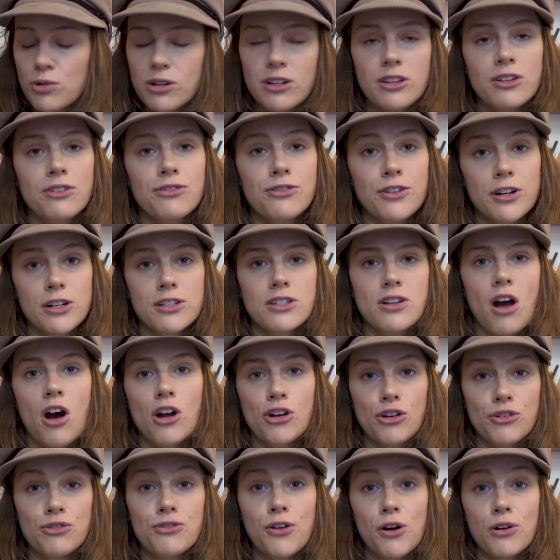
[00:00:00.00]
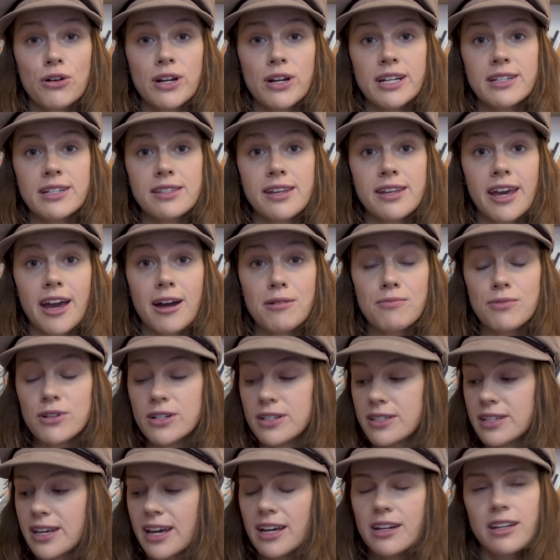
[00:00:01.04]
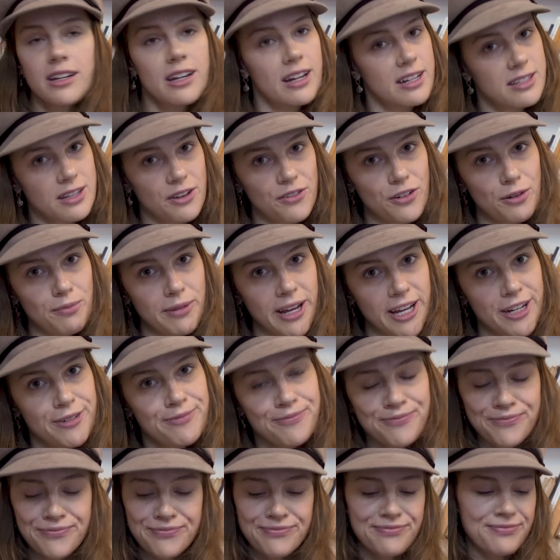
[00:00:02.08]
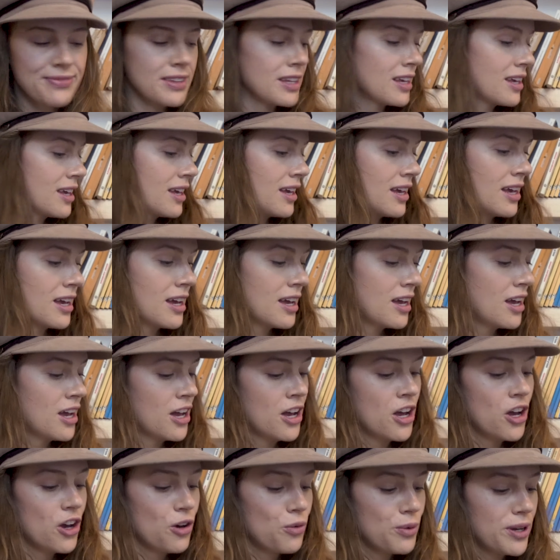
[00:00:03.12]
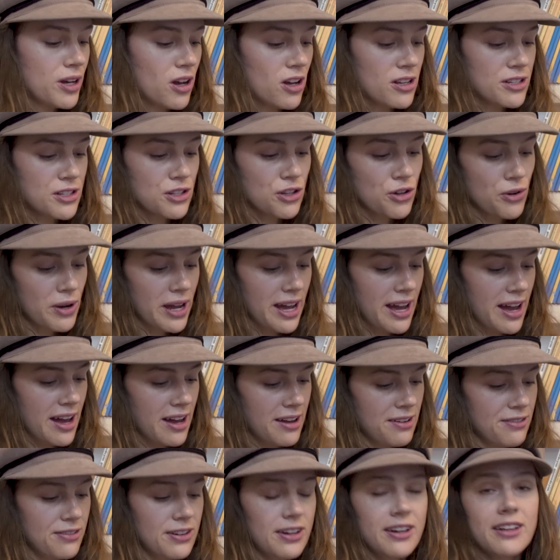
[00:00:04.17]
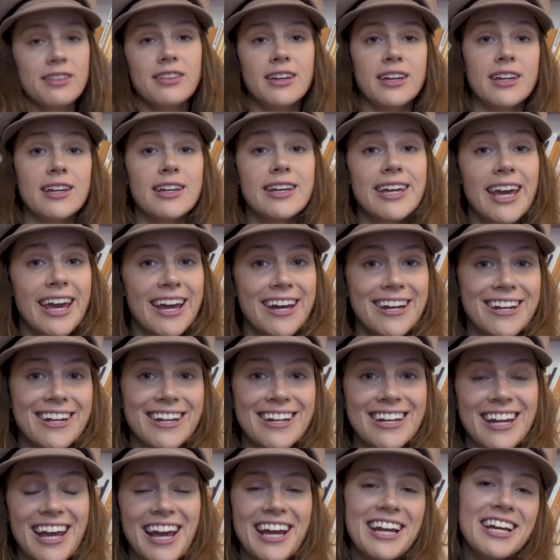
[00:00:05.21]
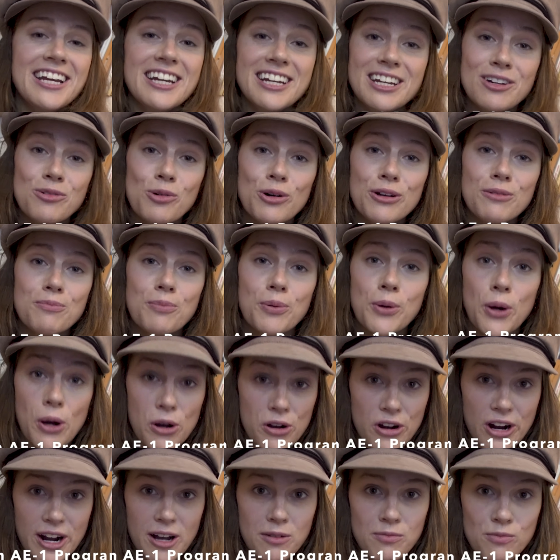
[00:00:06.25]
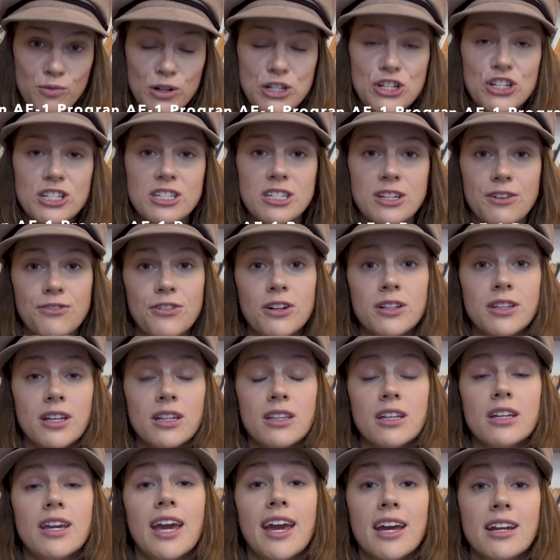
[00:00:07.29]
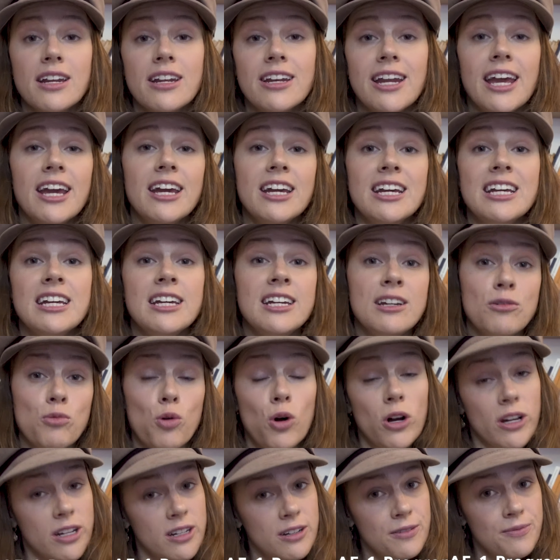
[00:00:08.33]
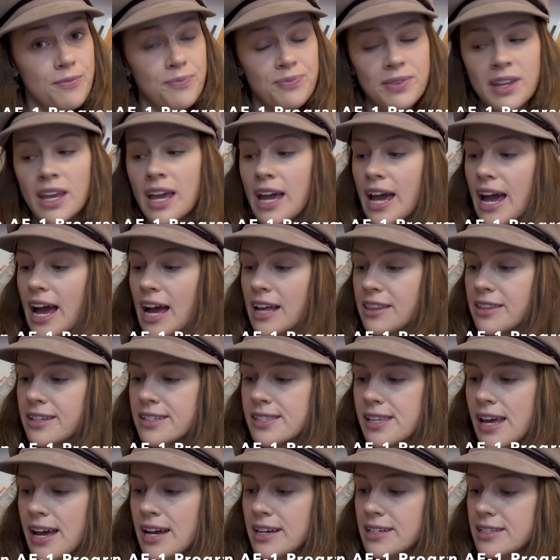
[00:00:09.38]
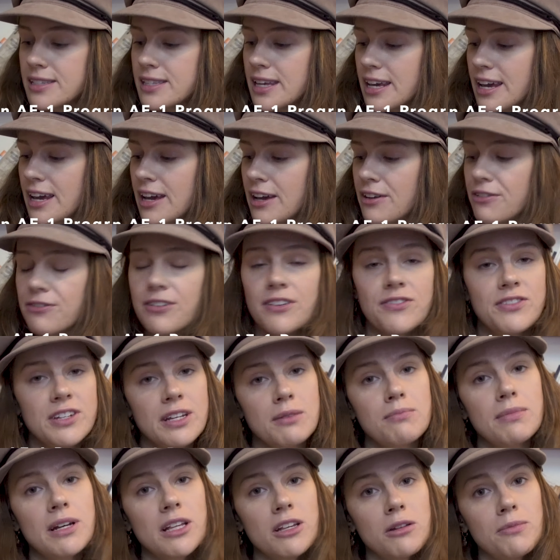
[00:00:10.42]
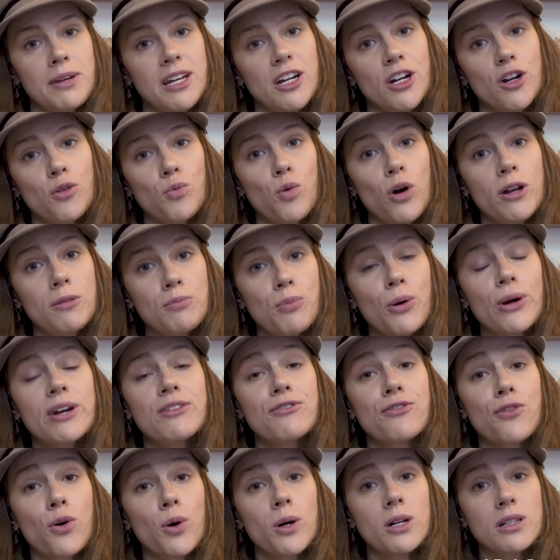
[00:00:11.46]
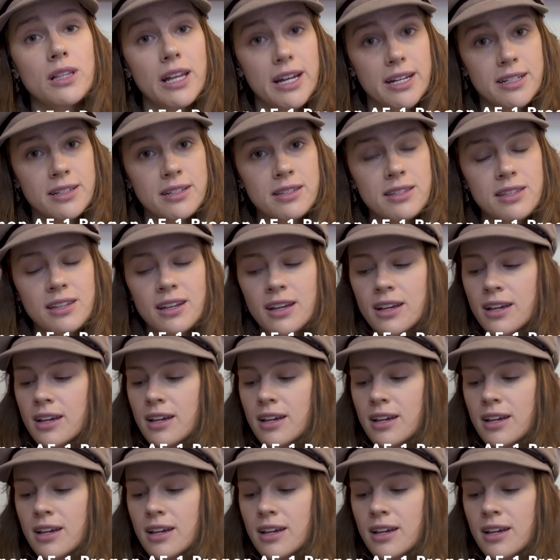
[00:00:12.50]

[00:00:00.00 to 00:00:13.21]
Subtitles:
one of the first autofocus cameras Canon has ever made. We also have the Canon AE1 program, which is different than the Canon AE1. And this has a 50mm 1.4 lens.